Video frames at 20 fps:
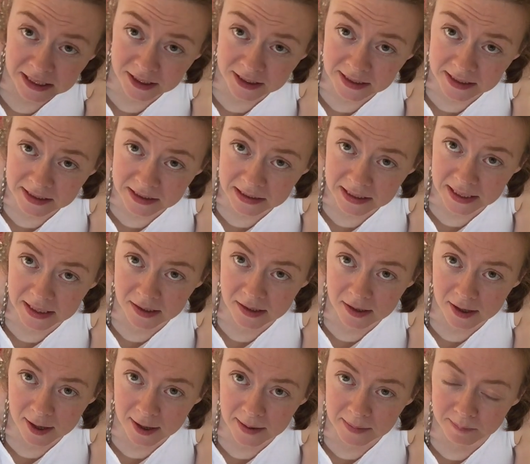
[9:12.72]
dishes
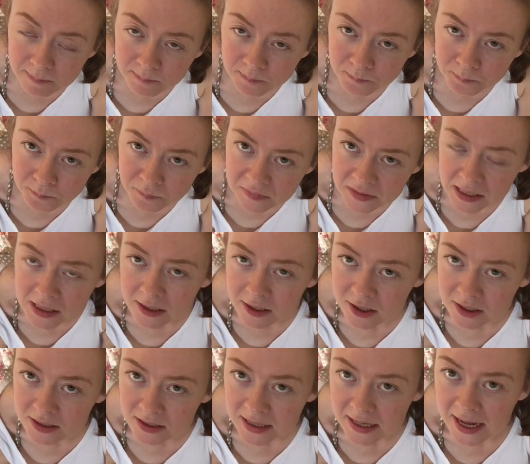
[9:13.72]
in um,
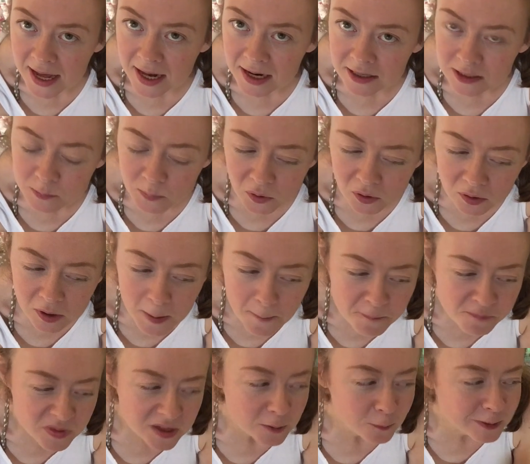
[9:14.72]
Deliciously Ella's book,
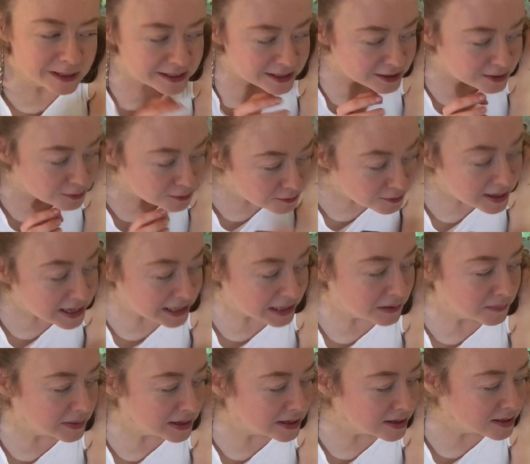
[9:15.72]
which is
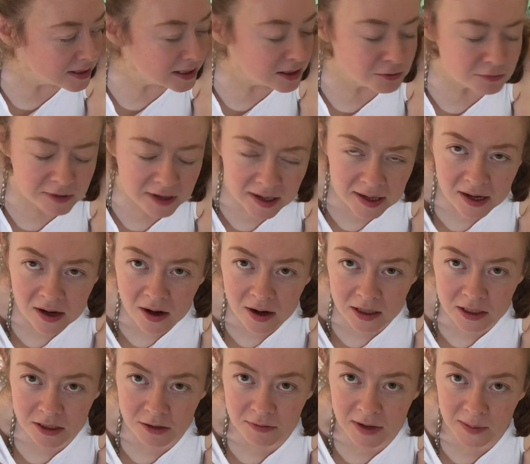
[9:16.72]
great because it's really
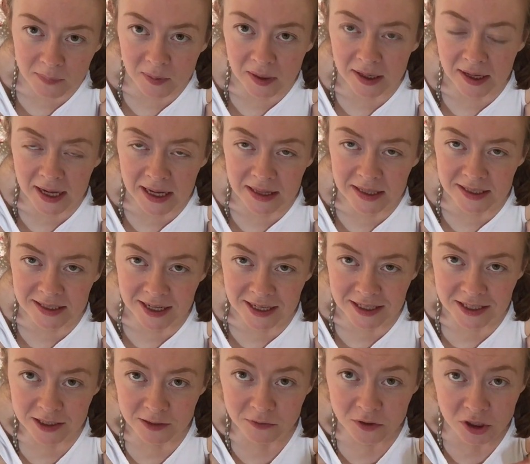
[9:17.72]
hard to replicate the
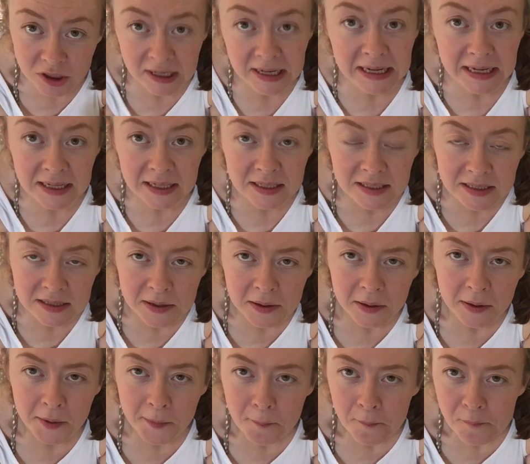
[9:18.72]
taste of cheese
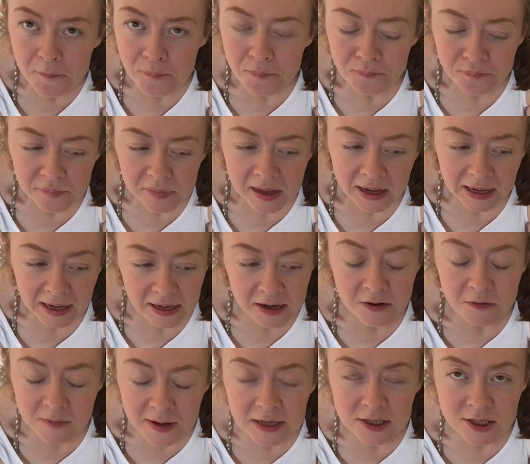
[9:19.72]
in
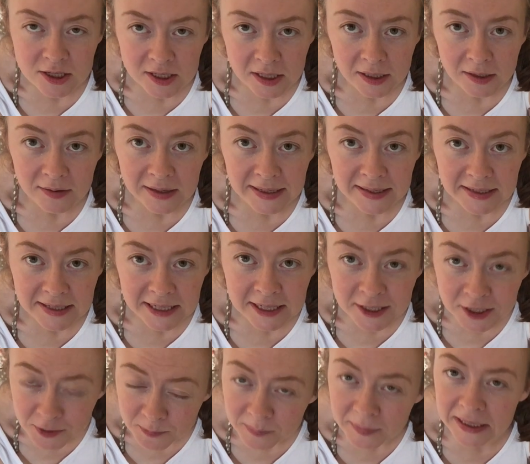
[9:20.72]
a vegetarian
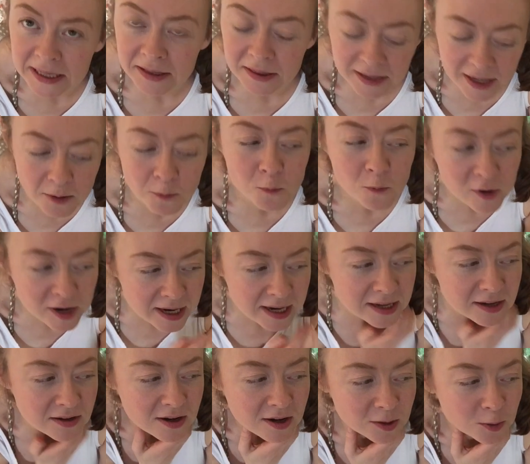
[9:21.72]
dish, but they
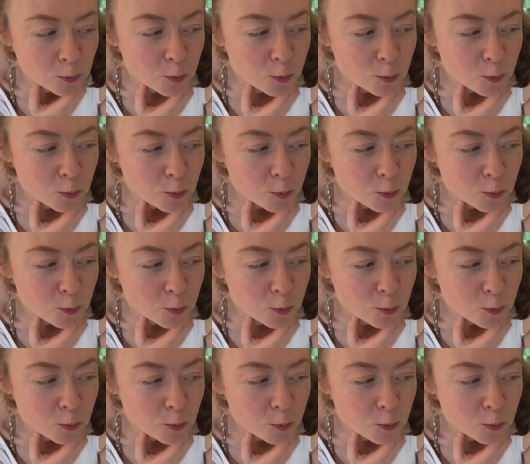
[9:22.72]
really are